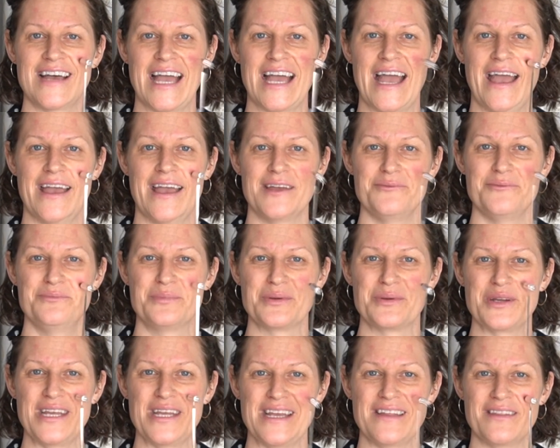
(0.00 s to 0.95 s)
And
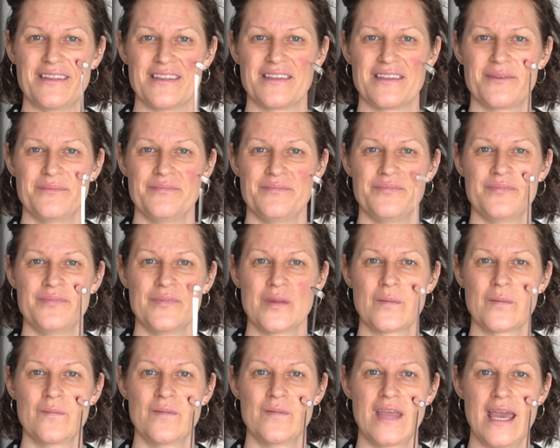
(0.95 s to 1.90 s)
breathe.
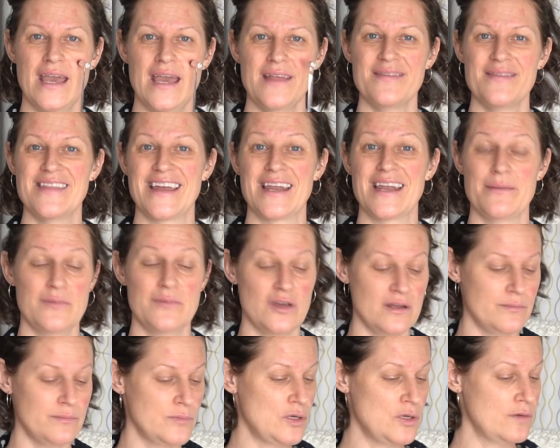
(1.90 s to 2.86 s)
Okay, then I'm going
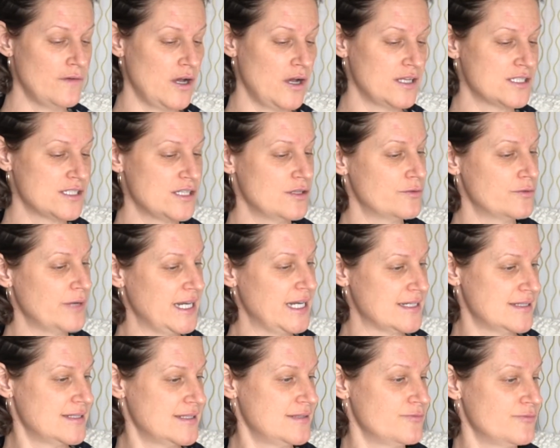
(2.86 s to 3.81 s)
to move on to the
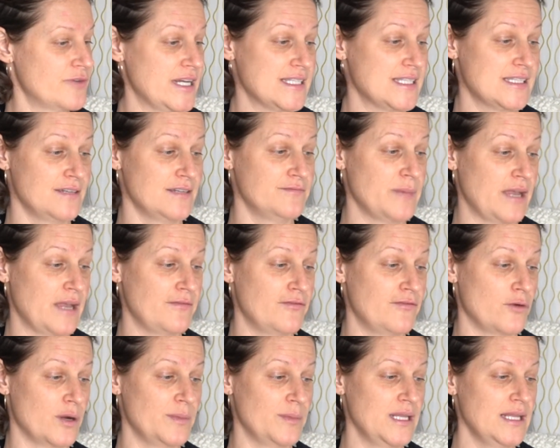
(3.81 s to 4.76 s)
rest of my
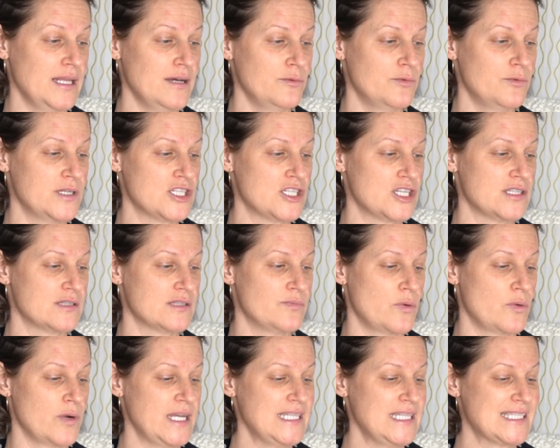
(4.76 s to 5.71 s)
formula, which is
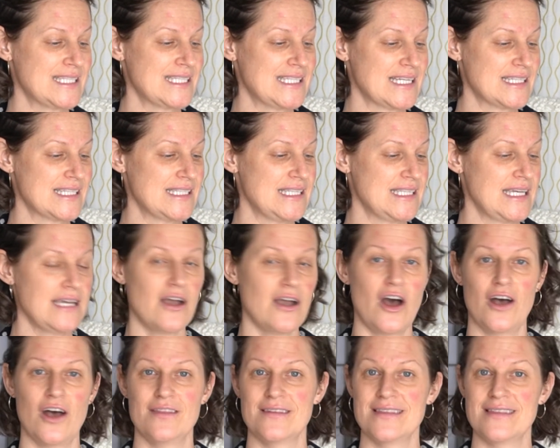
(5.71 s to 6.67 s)
0.60
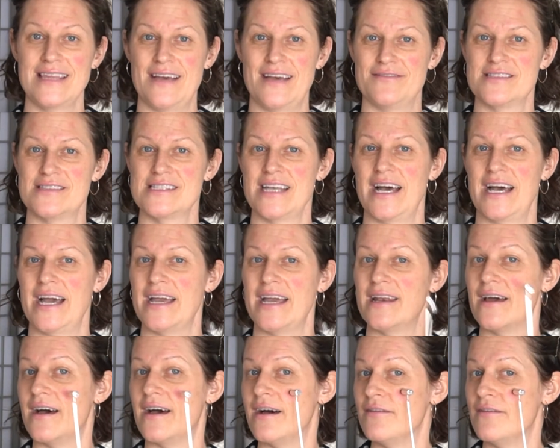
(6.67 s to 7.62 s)
on the left side
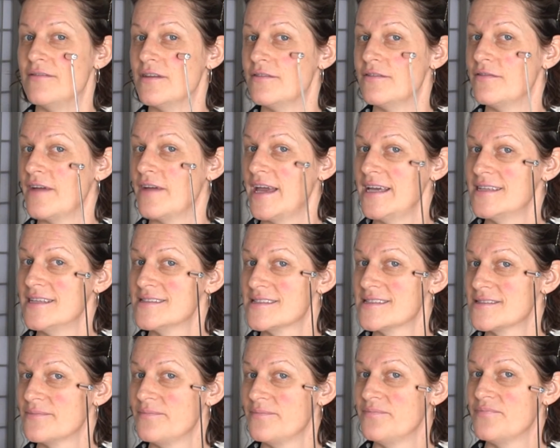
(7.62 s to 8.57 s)
of the
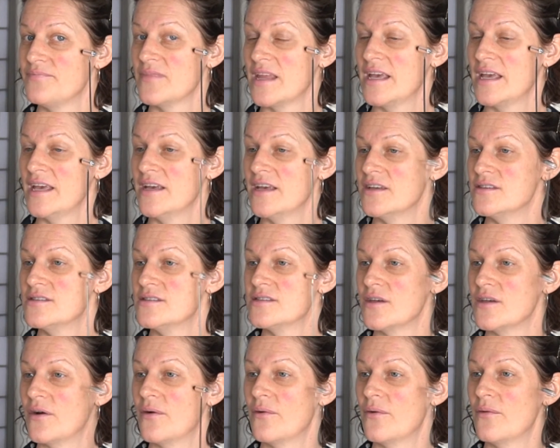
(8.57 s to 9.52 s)
face.
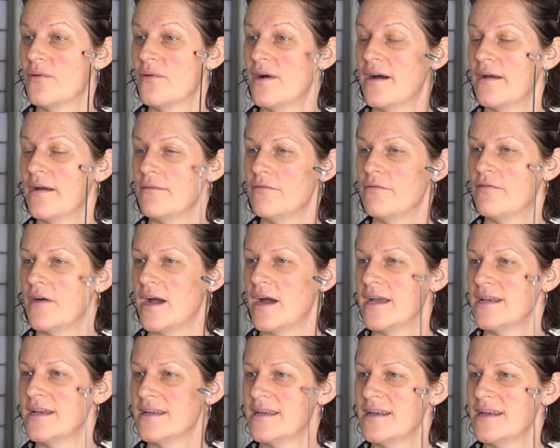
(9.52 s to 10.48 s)
So I
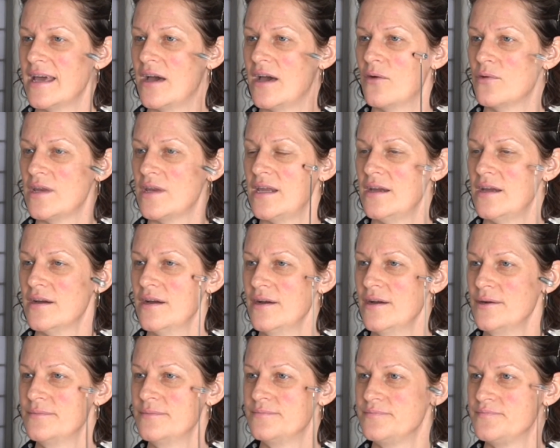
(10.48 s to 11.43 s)
find it out here.